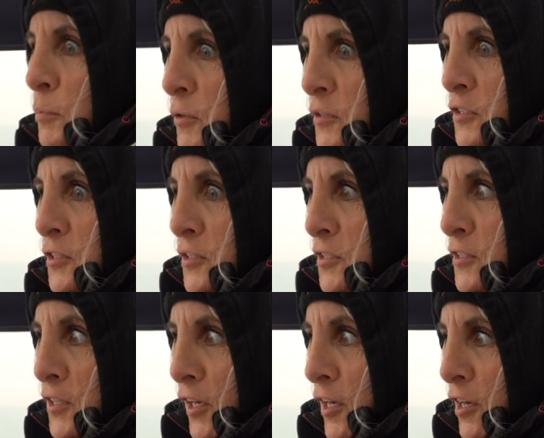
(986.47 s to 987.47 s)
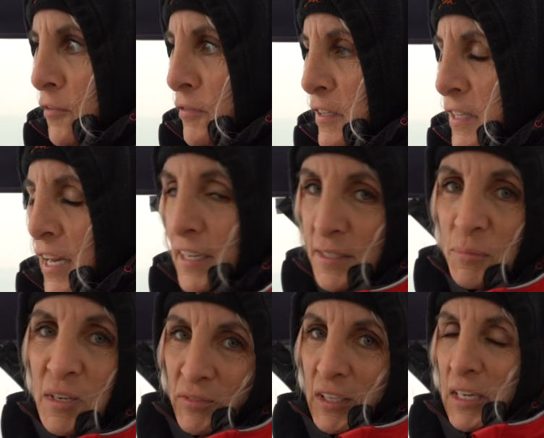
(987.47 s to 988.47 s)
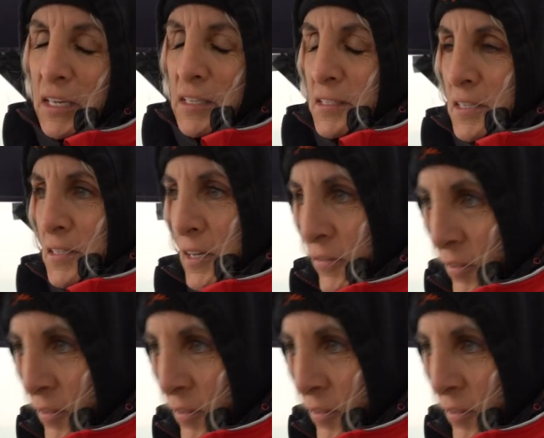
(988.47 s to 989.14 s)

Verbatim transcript: person just standing here fixating, because I'm definitely going to get seasick